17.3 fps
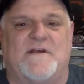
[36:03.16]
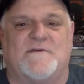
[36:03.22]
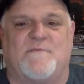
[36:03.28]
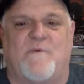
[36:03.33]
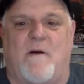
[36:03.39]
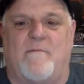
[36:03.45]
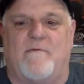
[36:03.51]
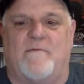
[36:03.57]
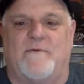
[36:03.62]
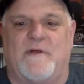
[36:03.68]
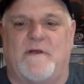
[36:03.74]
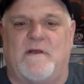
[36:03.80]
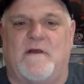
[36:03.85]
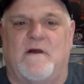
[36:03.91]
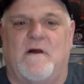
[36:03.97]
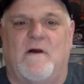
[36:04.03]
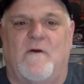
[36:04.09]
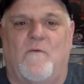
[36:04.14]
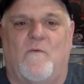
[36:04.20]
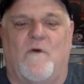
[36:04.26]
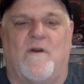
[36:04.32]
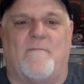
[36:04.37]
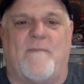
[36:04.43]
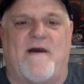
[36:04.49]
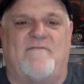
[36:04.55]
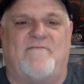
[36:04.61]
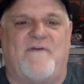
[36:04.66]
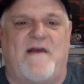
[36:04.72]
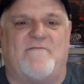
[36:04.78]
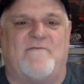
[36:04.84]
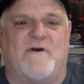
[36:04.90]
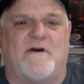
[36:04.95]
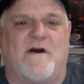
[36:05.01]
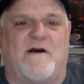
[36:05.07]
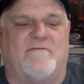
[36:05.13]
is probably one of my
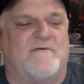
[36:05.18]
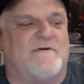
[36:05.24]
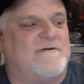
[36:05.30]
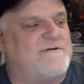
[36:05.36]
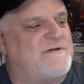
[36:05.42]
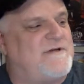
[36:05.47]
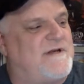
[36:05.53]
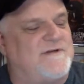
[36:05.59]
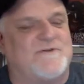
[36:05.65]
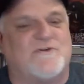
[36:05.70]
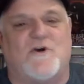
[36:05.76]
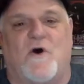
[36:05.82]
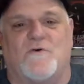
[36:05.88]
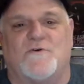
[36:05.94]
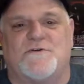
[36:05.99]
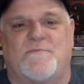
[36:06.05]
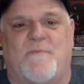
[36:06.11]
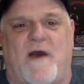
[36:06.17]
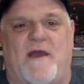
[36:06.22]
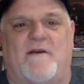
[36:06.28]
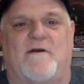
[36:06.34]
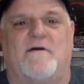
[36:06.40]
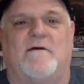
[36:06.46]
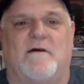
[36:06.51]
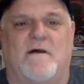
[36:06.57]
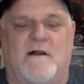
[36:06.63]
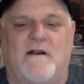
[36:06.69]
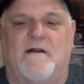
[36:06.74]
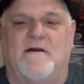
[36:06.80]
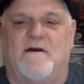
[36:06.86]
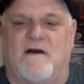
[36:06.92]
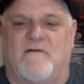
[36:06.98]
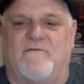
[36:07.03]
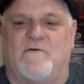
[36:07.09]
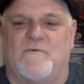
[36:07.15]
favorite covers. His Ghost Spider
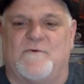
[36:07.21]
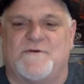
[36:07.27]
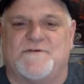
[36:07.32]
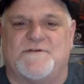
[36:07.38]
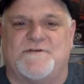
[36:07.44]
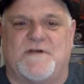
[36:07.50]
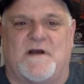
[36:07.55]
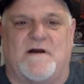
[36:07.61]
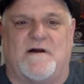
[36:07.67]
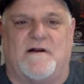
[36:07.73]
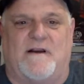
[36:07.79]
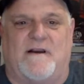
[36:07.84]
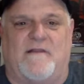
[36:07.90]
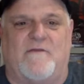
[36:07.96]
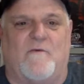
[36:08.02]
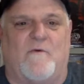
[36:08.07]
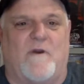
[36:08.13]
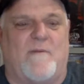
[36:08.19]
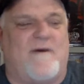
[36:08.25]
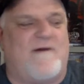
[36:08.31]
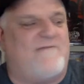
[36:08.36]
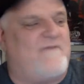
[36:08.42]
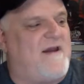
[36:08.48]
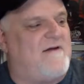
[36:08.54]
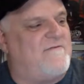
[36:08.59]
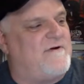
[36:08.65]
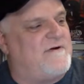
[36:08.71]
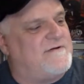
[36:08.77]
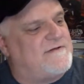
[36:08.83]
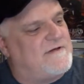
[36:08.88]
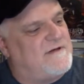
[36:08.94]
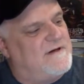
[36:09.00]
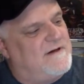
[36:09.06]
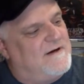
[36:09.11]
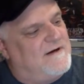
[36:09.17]
cover was another one of my
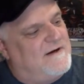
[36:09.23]
favorites.